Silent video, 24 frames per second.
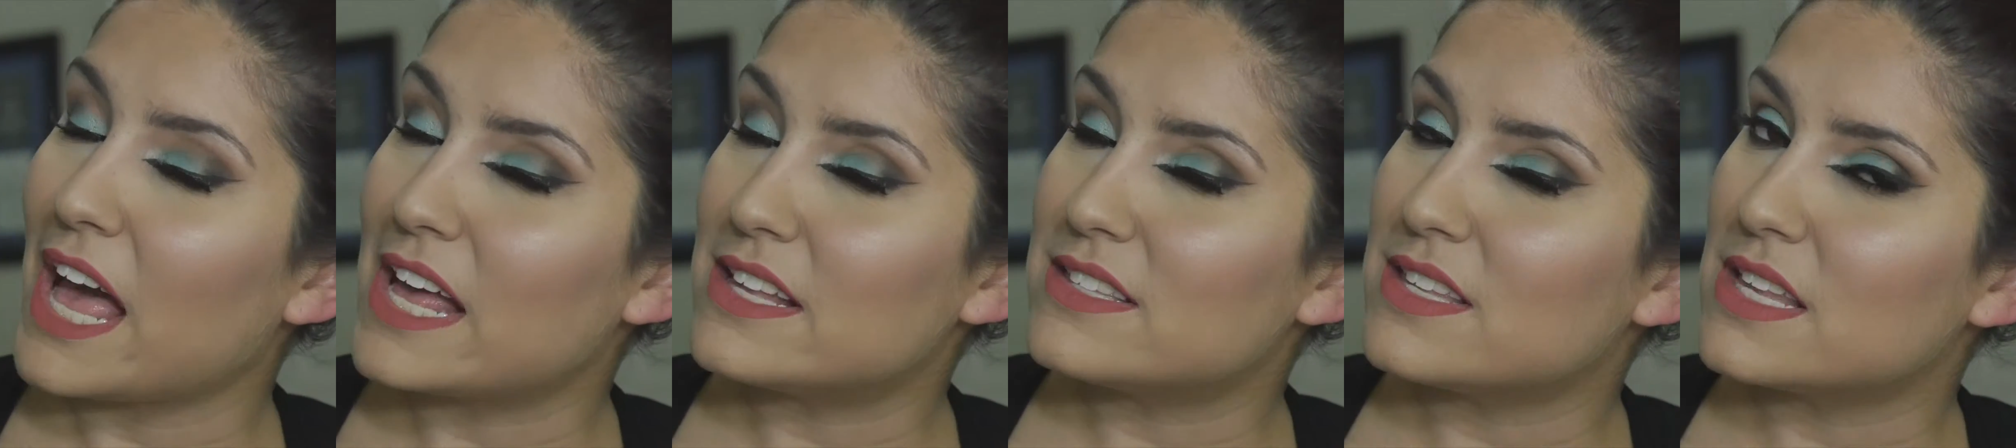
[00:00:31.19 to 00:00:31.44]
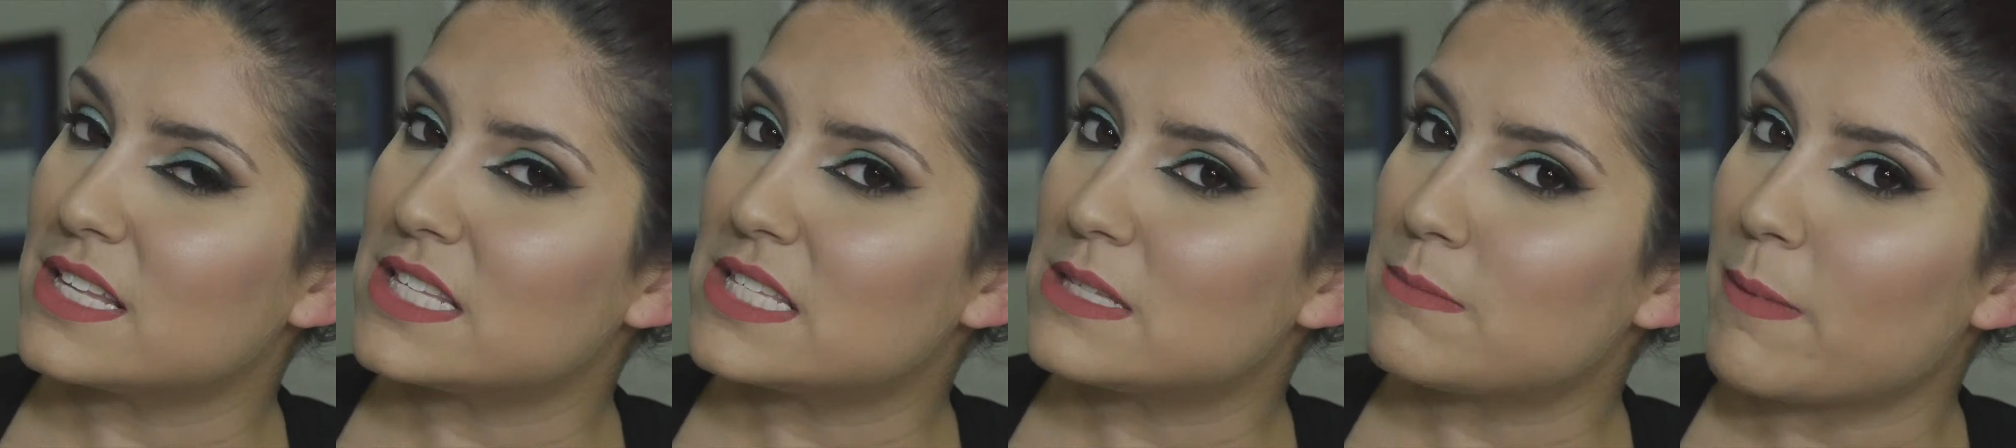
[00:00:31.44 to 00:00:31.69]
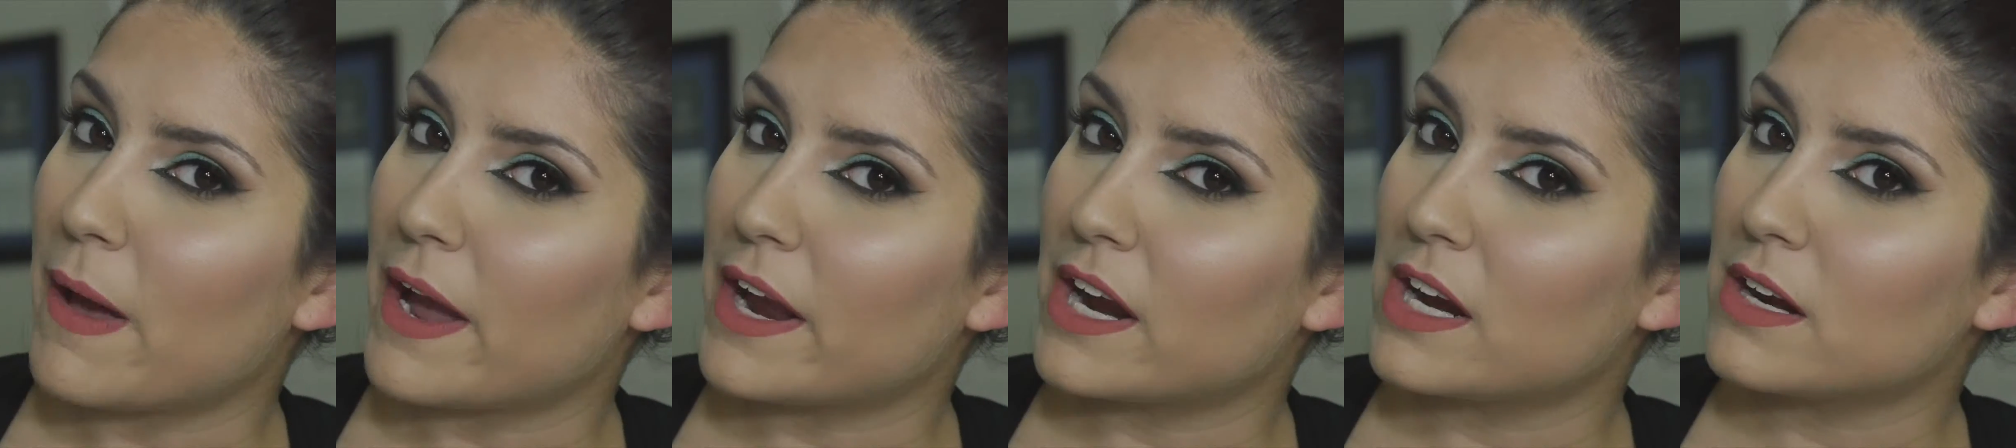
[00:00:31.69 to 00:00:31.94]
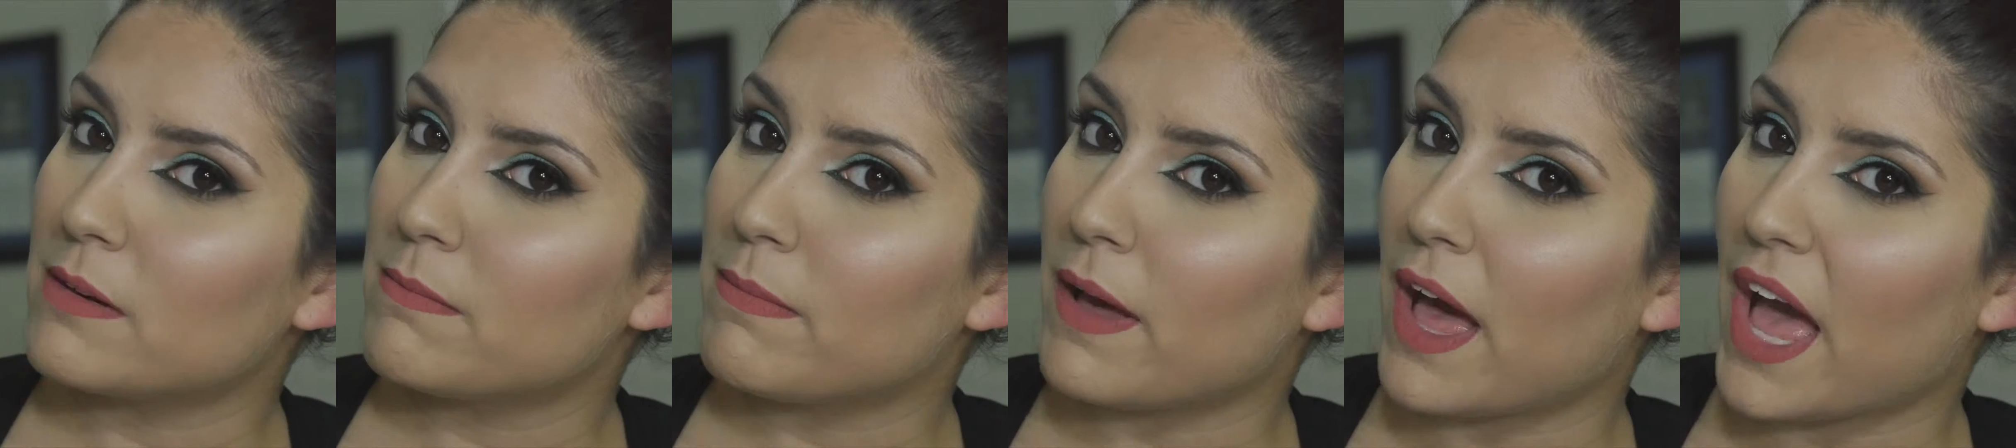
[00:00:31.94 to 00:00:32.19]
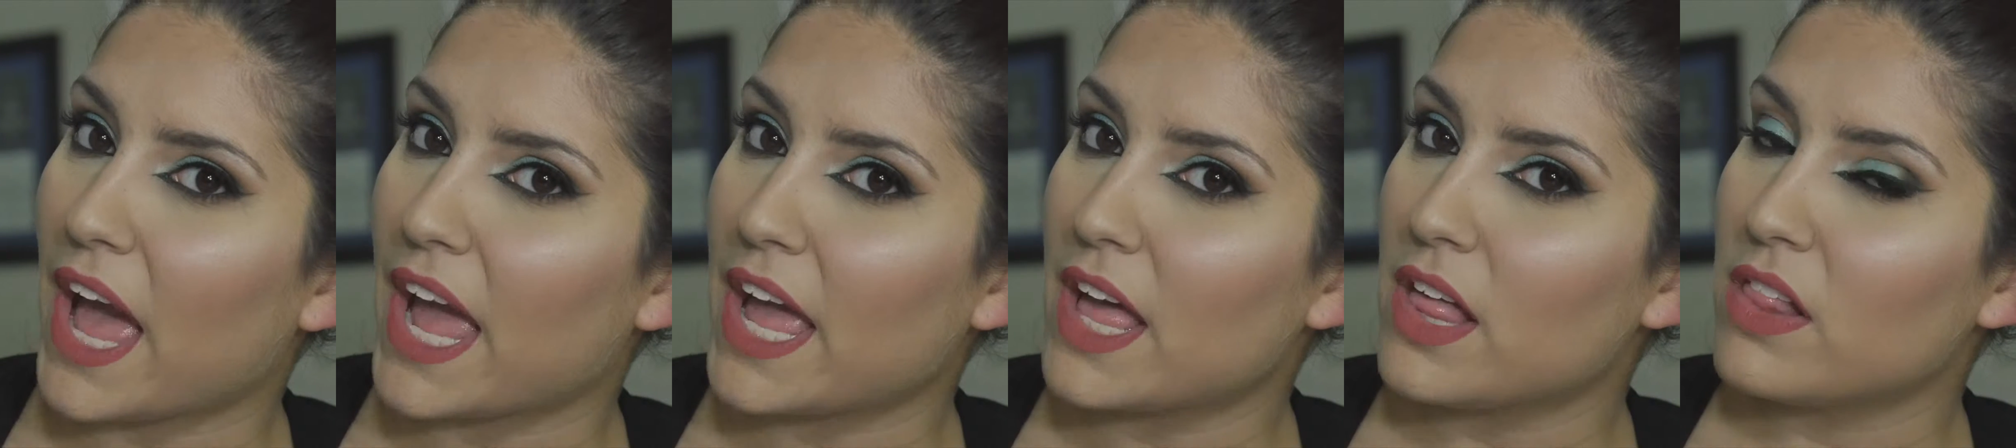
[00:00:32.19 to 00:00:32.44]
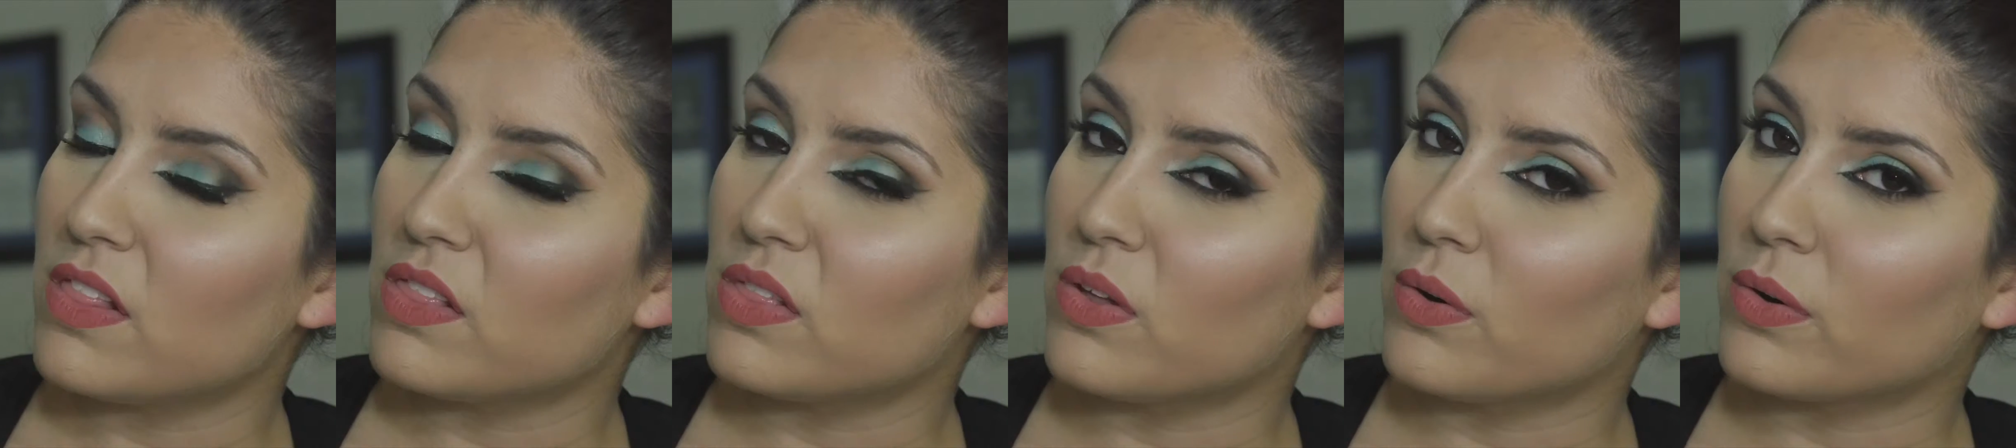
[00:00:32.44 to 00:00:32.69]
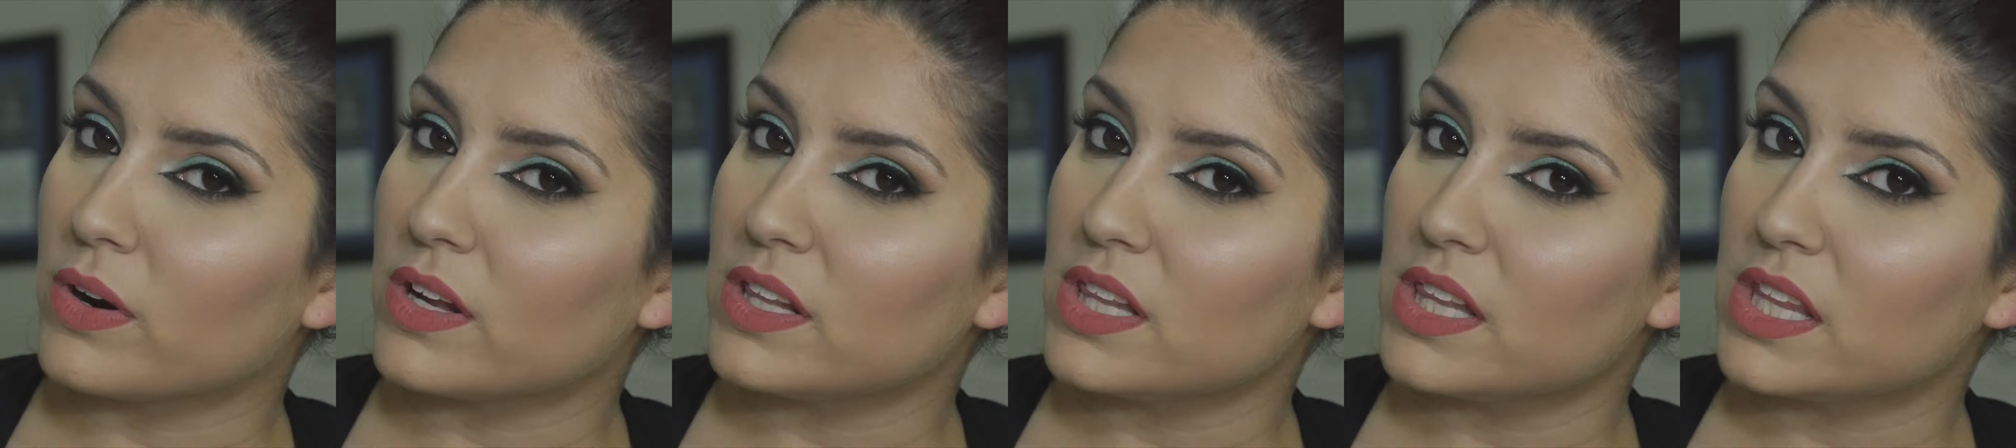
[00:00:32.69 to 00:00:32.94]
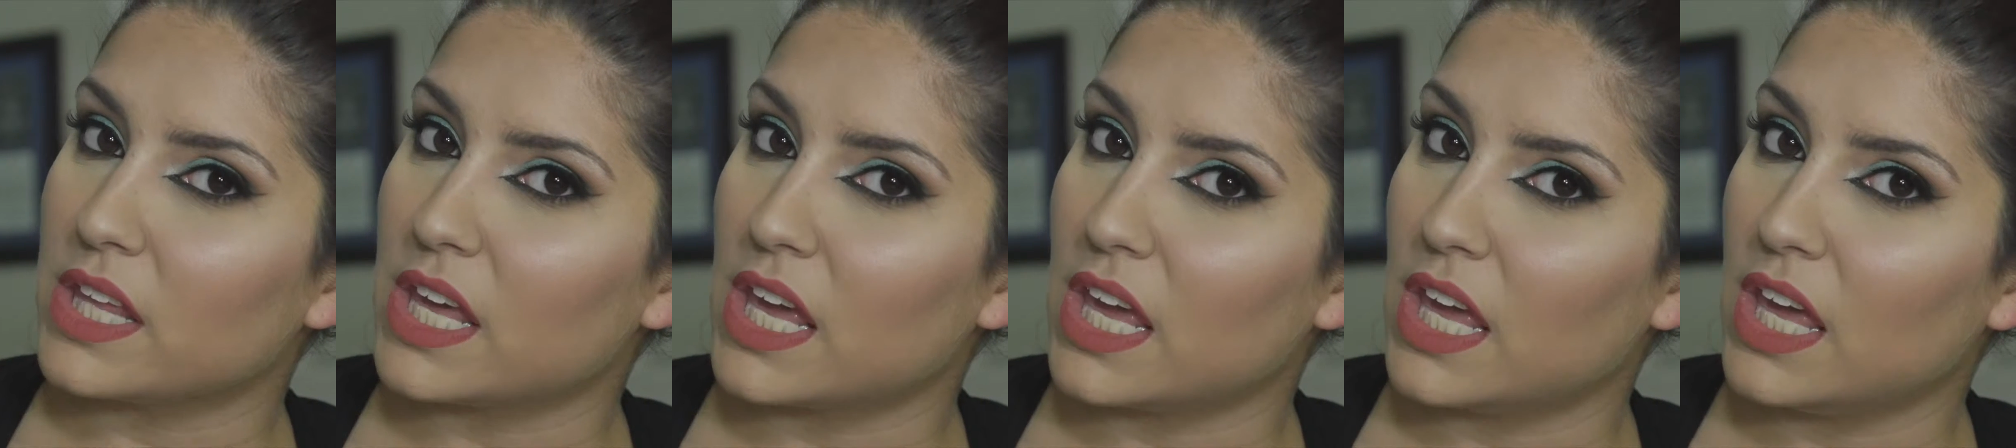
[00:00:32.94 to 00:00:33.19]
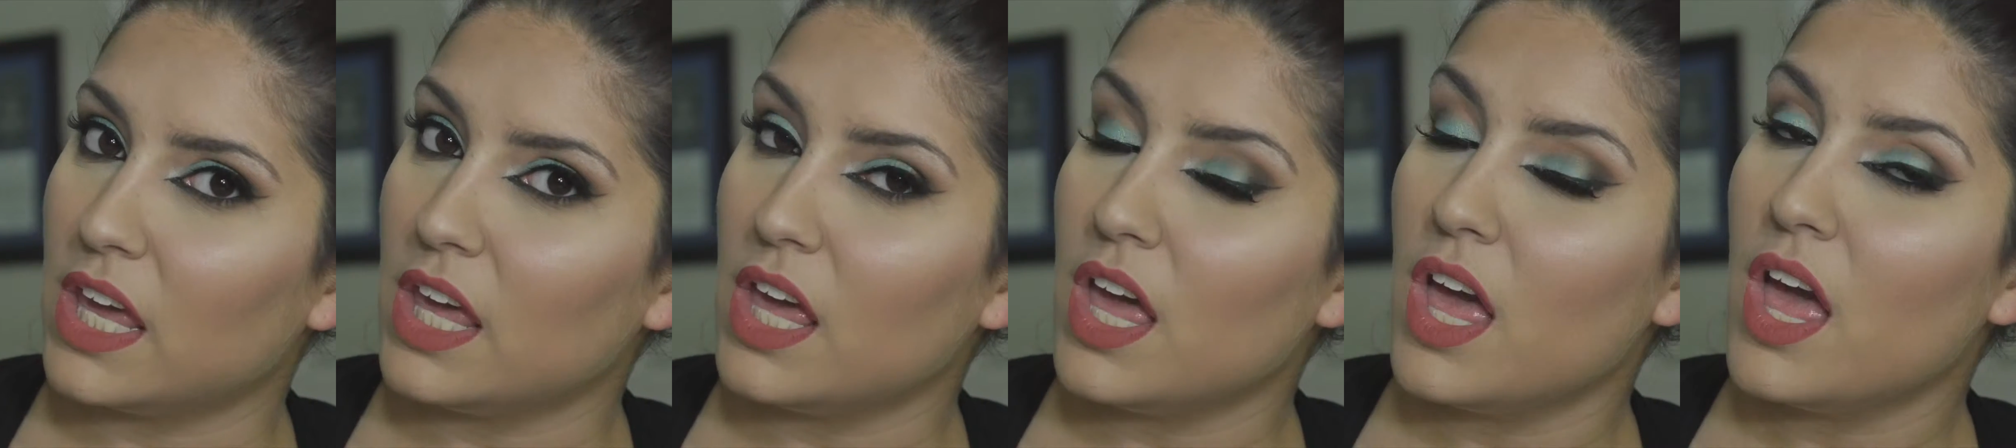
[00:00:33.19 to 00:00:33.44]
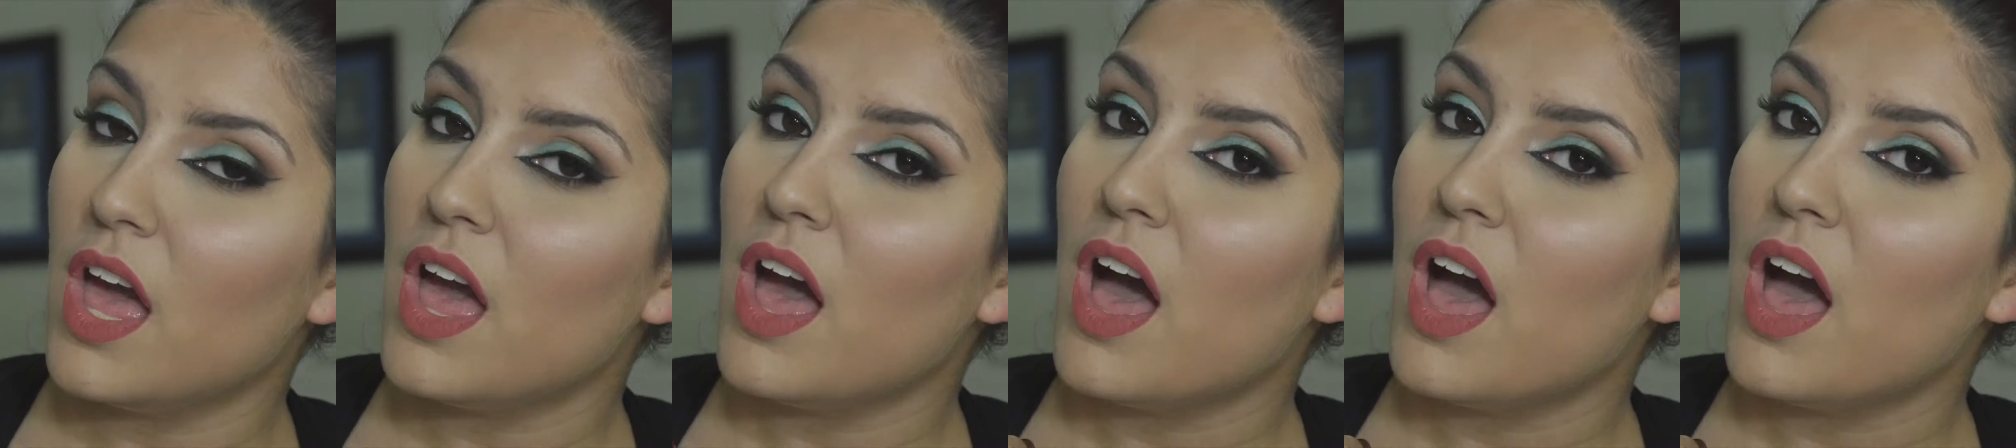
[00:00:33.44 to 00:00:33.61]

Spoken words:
as inspired by Laura Lee,